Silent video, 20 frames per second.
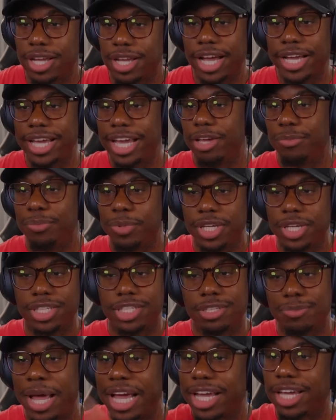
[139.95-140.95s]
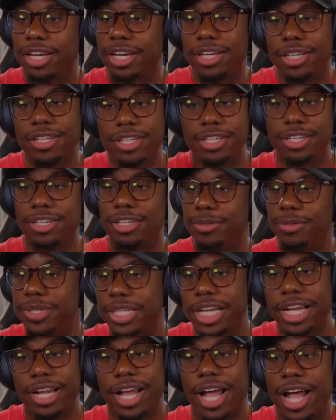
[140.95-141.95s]
I can't be smacking it, you know what I'm
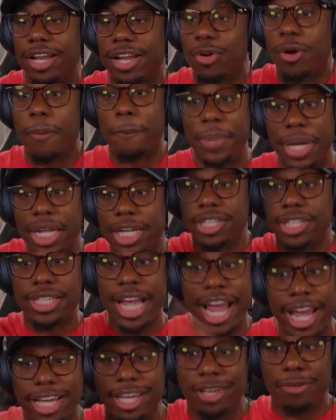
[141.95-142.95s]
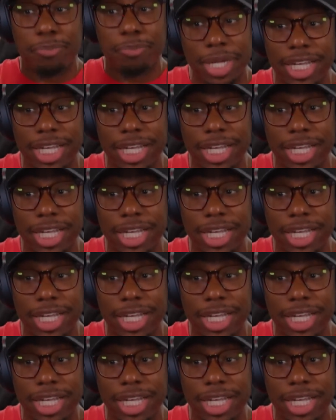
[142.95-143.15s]
saying, and hollering, Billy, take it!